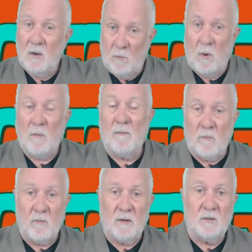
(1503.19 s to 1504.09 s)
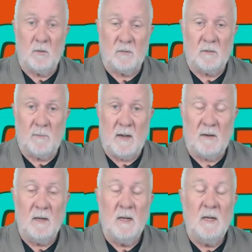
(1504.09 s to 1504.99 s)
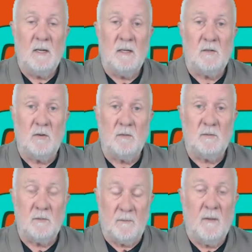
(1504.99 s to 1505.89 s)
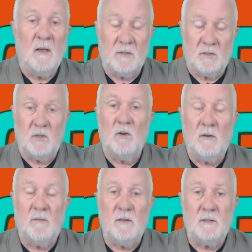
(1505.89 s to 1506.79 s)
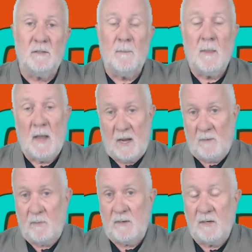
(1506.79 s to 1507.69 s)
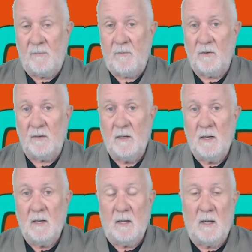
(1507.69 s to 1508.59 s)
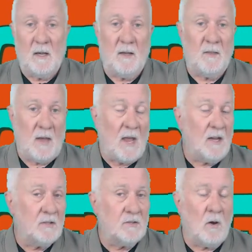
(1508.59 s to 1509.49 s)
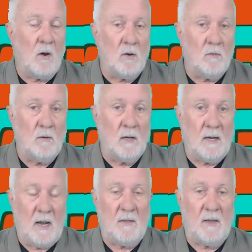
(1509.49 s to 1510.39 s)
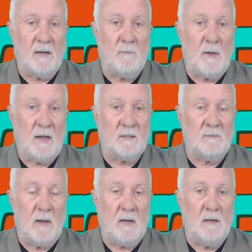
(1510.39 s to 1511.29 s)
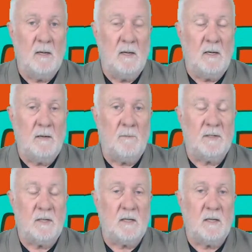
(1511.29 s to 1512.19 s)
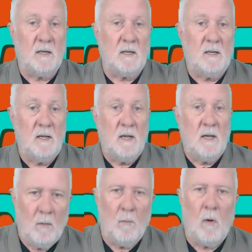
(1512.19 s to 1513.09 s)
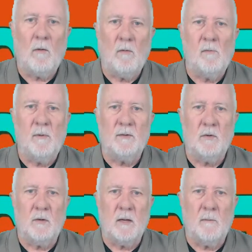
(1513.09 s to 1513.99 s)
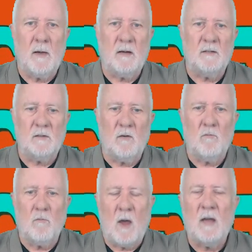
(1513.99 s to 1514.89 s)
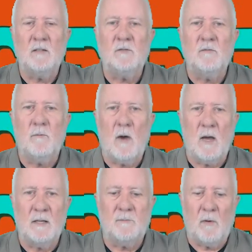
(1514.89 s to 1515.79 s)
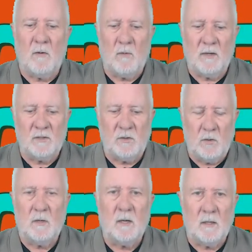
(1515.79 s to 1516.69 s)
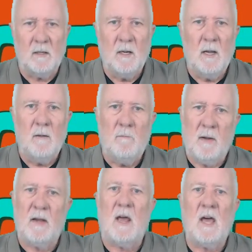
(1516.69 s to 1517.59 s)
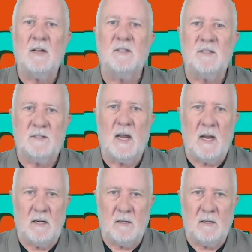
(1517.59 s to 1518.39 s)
what we've already talked about in terms of assertiveness, how to be different, the anger cycle and how that impacts men in particular. What we will be talking about is a range of ways by which you can better understand